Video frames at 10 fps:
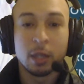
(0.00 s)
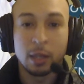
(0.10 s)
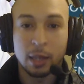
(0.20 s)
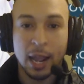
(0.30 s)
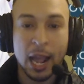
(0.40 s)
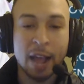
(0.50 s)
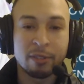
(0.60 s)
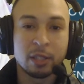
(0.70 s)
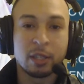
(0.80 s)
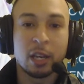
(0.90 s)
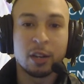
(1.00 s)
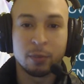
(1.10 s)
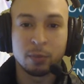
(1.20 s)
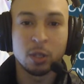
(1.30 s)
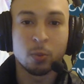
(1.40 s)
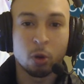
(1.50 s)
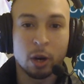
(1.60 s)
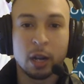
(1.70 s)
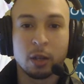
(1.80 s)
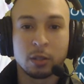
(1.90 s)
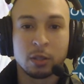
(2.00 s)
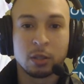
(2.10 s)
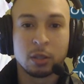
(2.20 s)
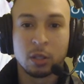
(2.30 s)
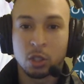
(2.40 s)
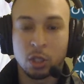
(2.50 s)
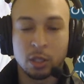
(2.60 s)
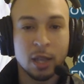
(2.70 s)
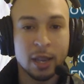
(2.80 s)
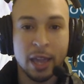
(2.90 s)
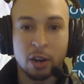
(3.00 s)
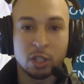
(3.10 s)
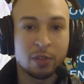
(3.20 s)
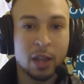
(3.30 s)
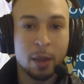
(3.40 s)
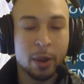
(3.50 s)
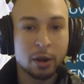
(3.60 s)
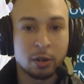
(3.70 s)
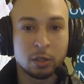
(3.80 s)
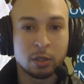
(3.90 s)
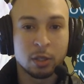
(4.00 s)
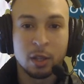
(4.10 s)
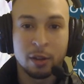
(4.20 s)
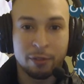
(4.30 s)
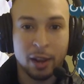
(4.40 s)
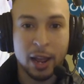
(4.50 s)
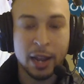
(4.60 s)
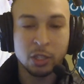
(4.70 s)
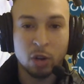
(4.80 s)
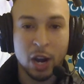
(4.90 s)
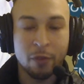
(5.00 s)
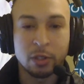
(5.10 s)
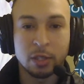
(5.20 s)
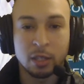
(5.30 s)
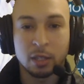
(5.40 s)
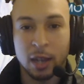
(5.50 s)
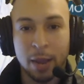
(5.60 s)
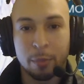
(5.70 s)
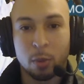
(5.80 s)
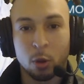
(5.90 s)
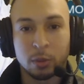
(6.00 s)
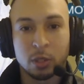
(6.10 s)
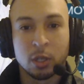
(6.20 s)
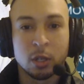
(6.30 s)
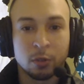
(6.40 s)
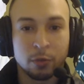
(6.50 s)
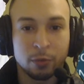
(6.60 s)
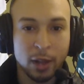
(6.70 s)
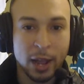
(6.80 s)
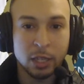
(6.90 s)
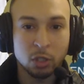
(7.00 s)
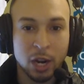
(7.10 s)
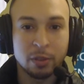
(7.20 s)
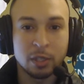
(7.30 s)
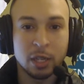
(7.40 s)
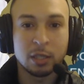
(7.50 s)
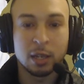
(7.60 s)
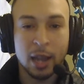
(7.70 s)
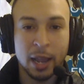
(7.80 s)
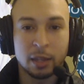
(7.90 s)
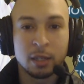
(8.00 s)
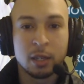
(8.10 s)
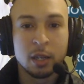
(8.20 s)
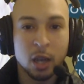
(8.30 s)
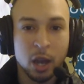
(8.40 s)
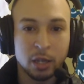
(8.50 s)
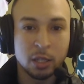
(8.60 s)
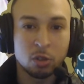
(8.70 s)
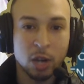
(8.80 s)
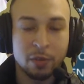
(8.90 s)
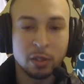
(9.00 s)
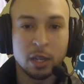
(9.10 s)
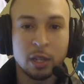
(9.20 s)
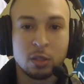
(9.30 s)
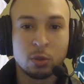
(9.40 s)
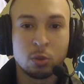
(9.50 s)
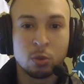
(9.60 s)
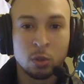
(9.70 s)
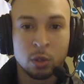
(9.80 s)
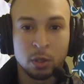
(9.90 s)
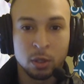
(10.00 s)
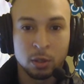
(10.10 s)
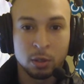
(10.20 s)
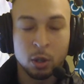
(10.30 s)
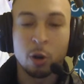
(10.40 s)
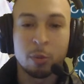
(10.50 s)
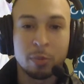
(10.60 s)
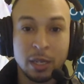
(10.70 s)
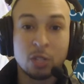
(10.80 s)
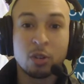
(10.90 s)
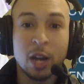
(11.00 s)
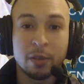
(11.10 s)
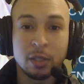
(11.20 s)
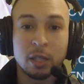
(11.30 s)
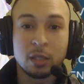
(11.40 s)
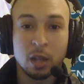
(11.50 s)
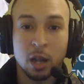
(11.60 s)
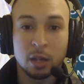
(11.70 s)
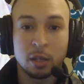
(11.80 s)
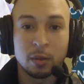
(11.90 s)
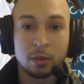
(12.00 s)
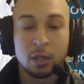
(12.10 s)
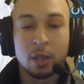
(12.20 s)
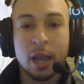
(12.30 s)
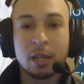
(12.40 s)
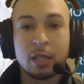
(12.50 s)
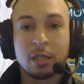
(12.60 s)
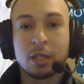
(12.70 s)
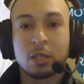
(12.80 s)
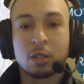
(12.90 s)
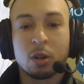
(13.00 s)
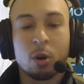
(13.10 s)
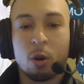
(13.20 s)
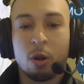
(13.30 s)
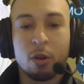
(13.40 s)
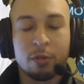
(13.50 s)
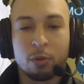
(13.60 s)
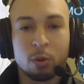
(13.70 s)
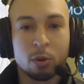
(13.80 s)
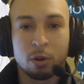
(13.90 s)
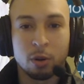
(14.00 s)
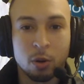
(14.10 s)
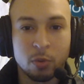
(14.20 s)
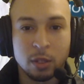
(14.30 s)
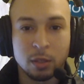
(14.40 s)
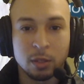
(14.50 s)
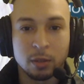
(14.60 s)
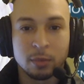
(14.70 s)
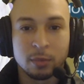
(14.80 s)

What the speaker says: They have to get it from somewhere else. Just like energy vampires. Flies gravitate to light bulbs. Flies gravitate to light. Honeys gravitate to, or bees gravitate to honey. And these things are all for a reason.